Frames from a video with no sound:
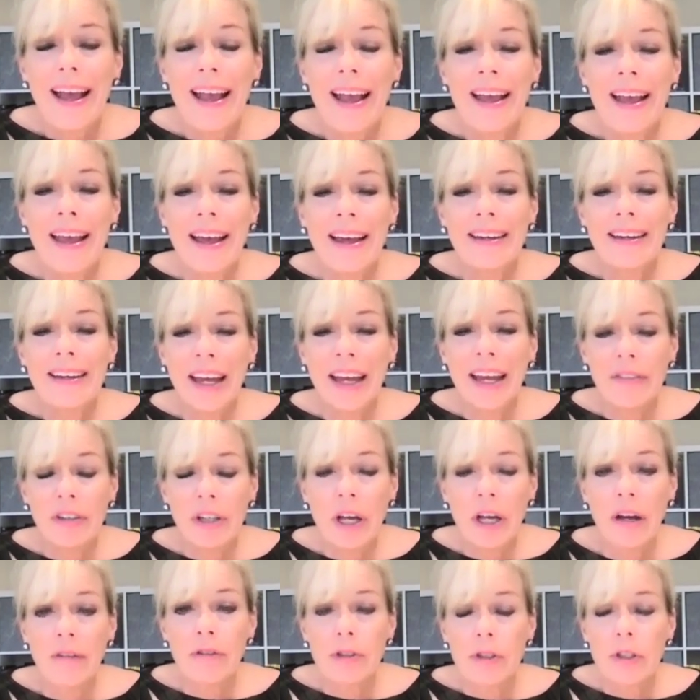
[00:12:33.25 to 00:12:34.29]
and have a
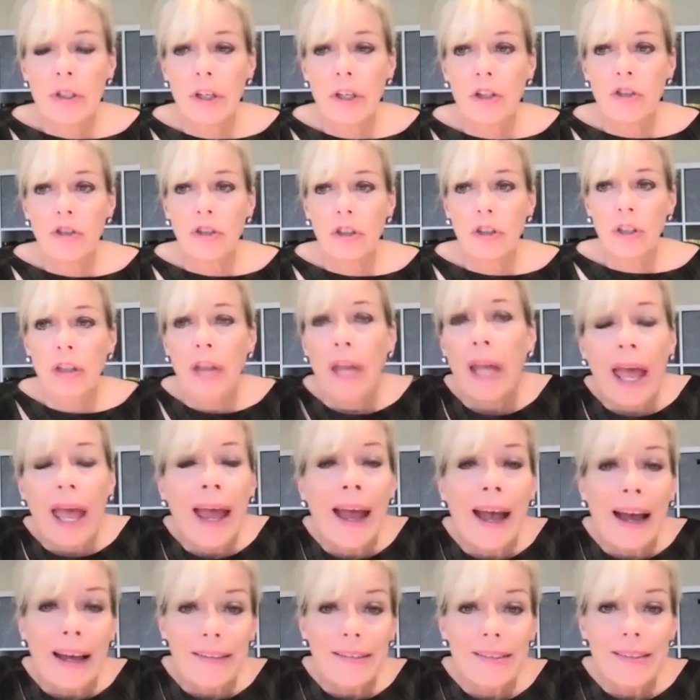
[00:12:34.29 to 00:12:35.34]
conversation and
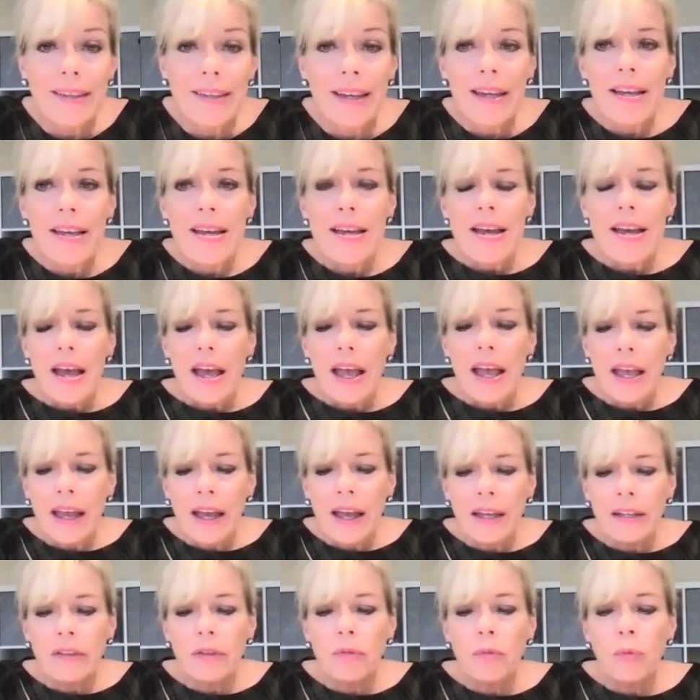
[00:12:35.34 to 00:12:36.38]
ask.
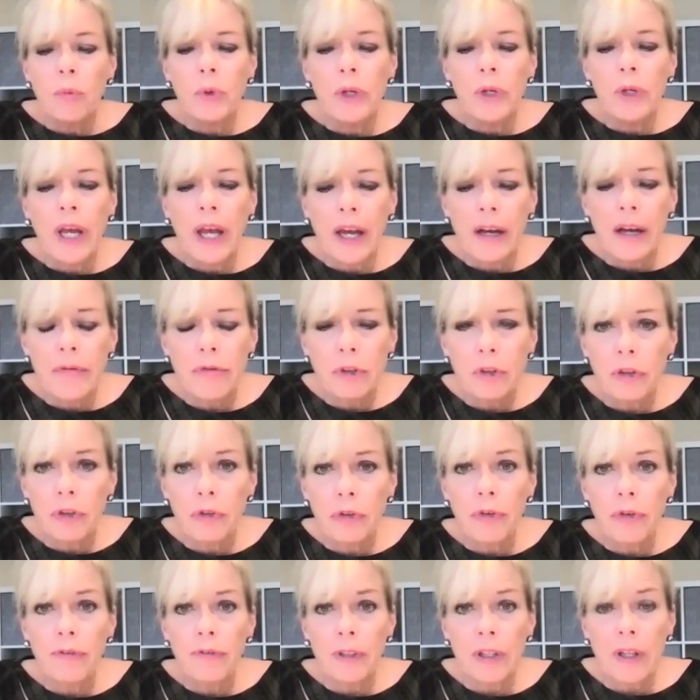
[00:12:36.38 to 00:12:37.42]
And we have
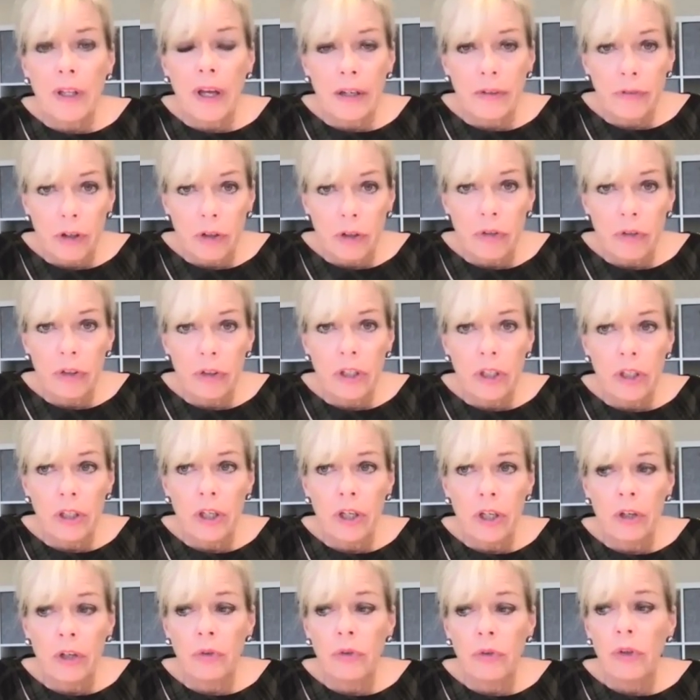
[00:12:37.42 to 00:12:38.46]
learned from a lot of our
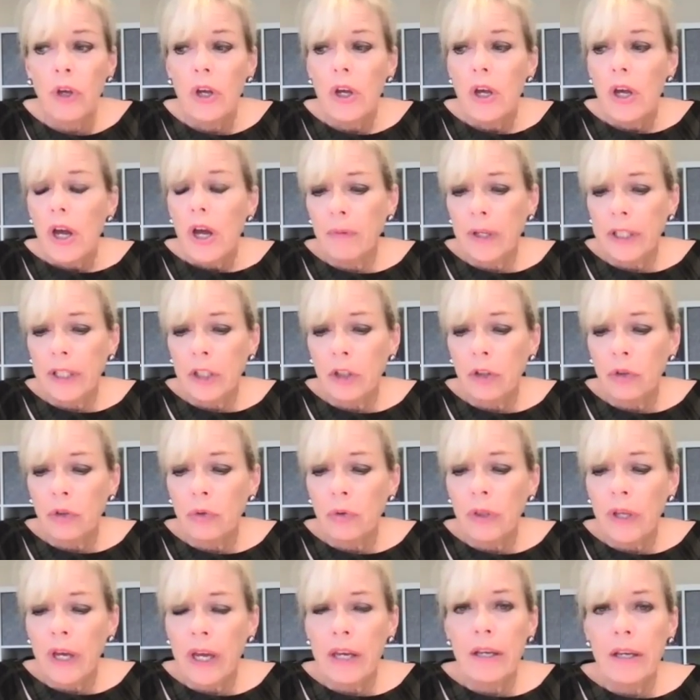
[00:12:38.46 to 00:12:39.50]
CEOs like
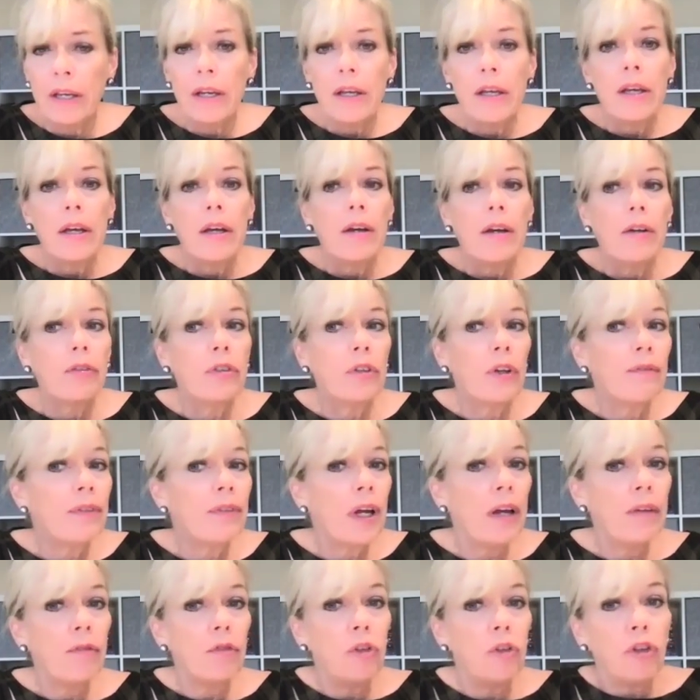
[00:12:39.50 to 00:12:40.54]
you that
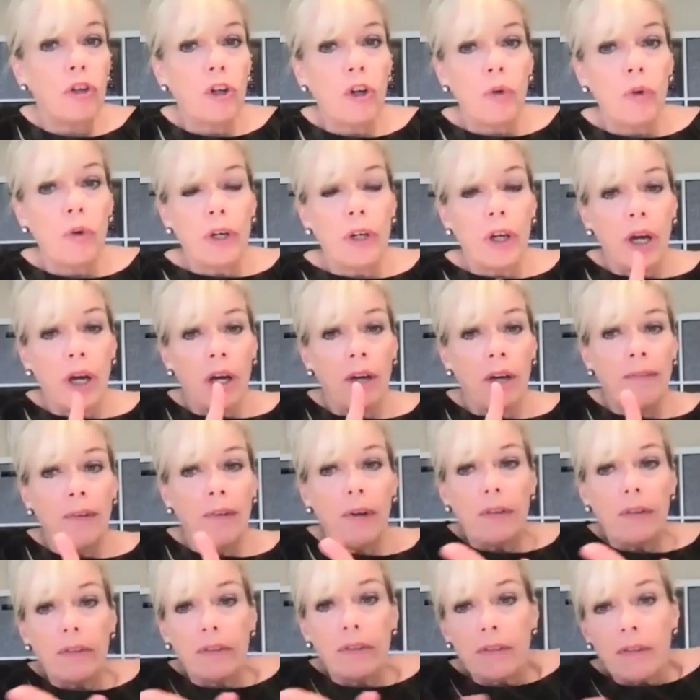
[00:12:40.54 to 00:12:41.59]
sometimes you're going up,
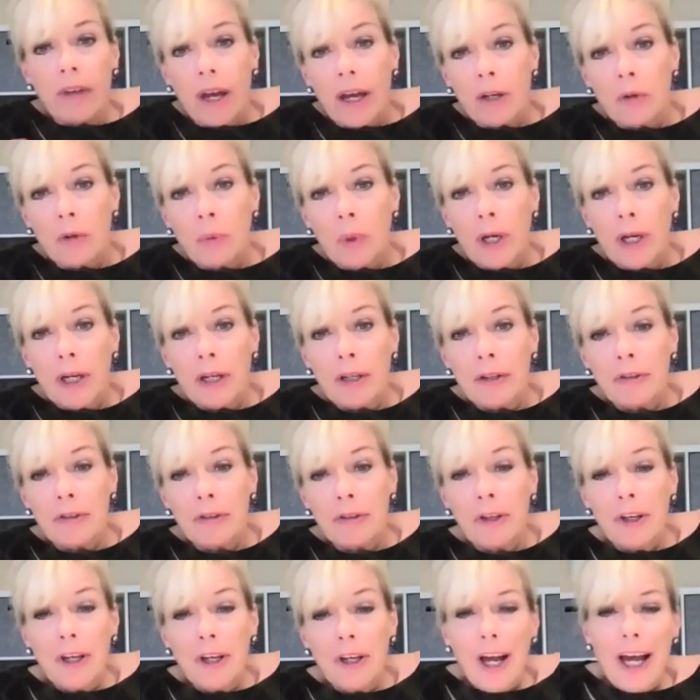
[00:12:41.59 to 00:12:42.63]
sideways,
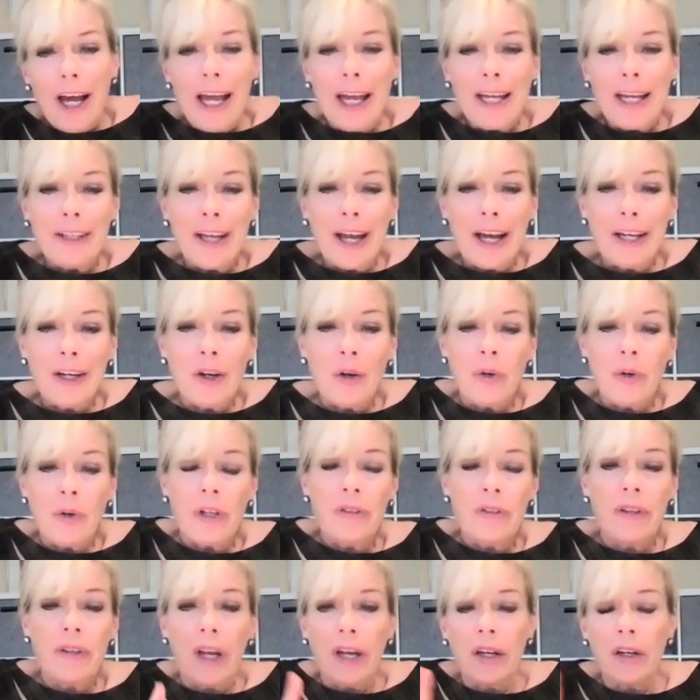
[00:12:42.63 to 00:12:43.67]
and
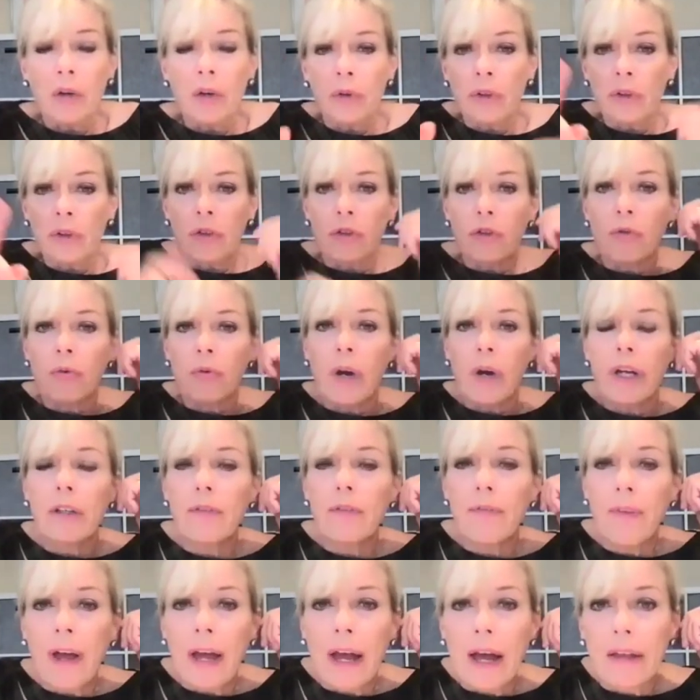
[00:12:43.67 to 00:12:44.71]
it's not always a direct
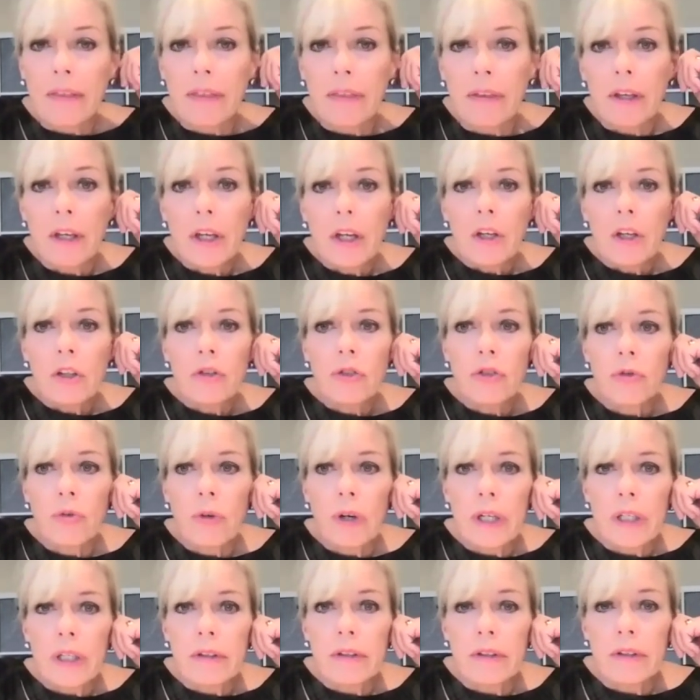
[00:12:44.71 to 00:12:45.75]
path
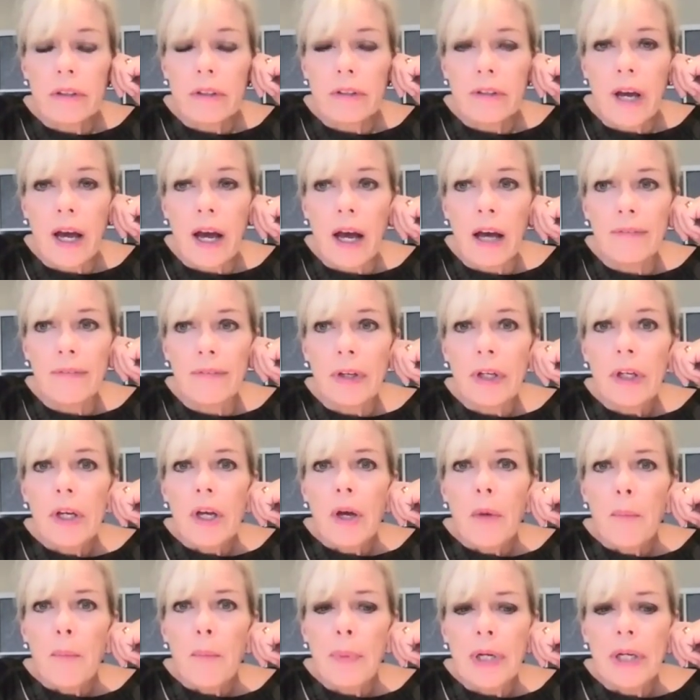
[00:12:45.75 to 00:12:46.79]
straight to the top,
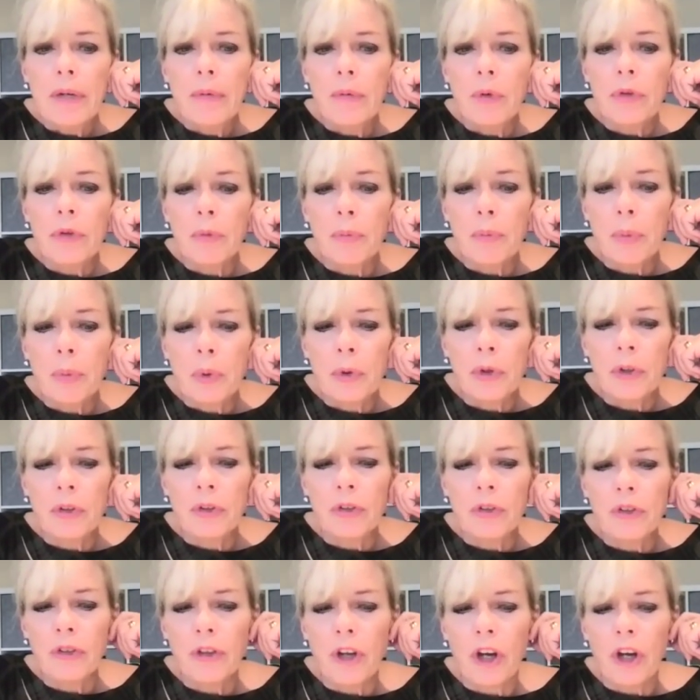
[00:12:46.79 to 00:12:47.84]
but it was important
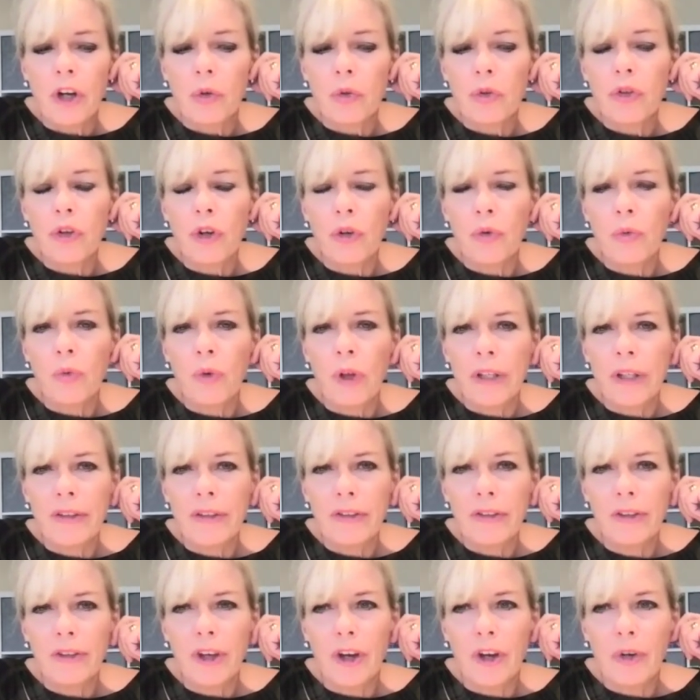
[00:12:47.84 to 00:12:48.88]
to know. So
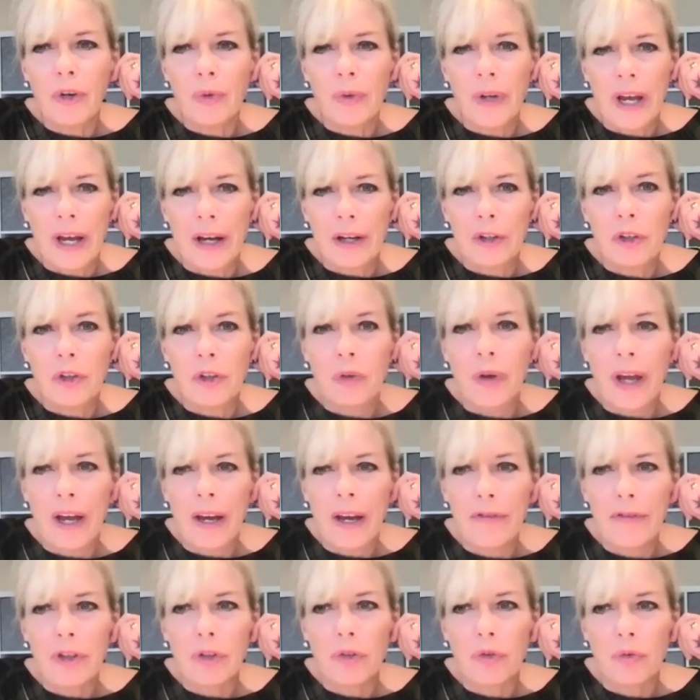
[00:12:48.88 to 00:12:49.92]
let's go now. You
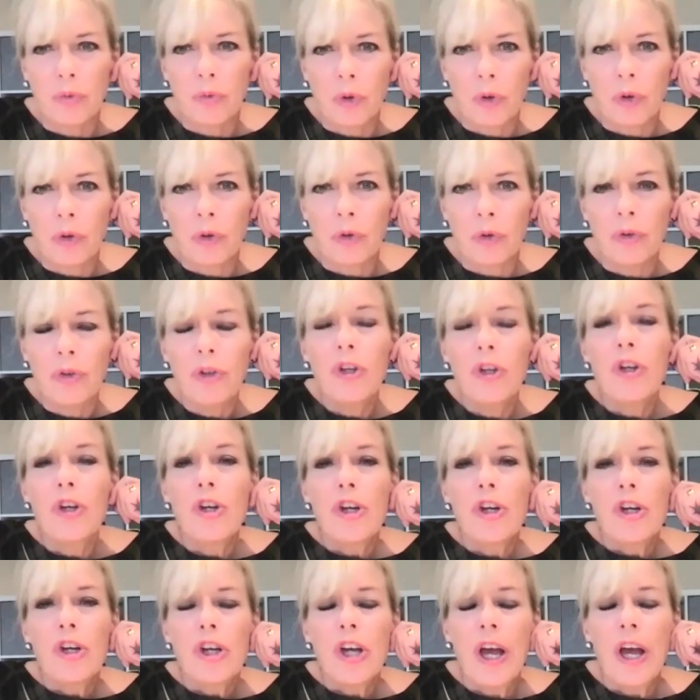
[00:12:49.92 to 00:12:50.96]
have this role,
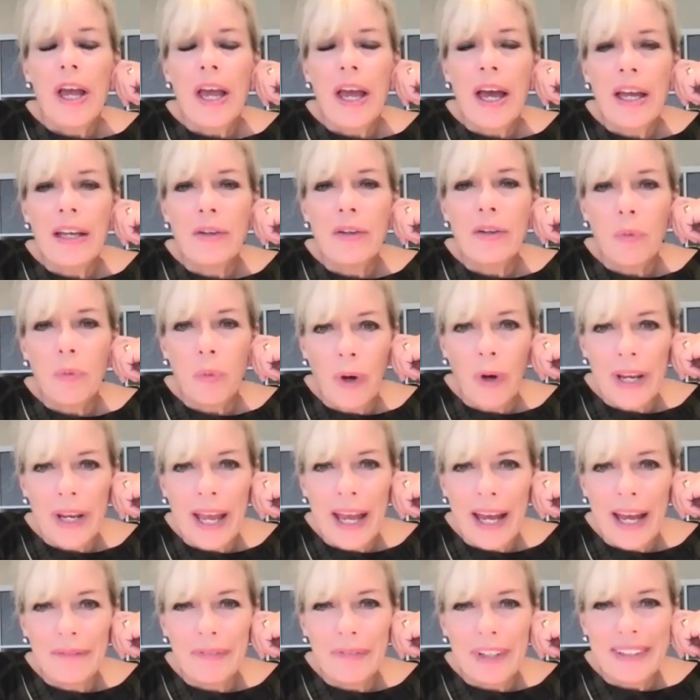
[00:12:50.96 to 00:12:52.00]
and what
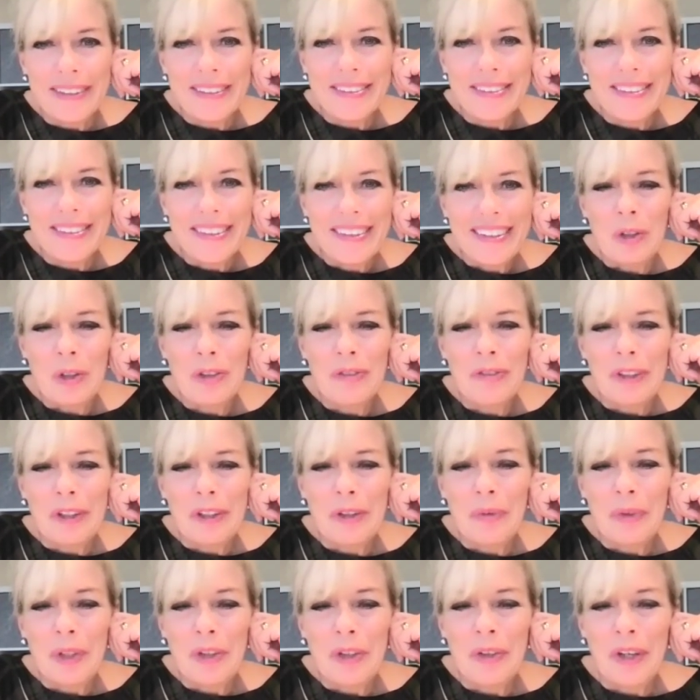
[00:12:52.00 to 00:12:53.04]
happens ultimately
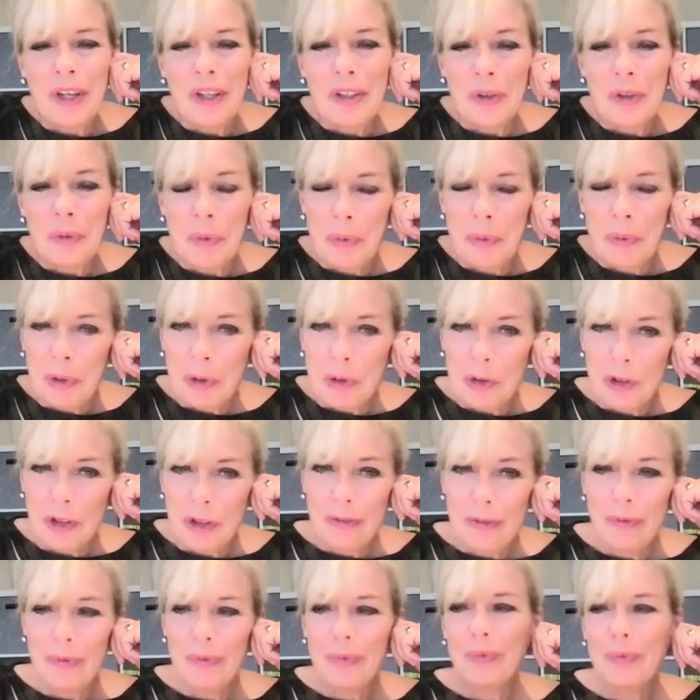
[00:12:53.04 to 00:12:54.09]
when you get your promotion?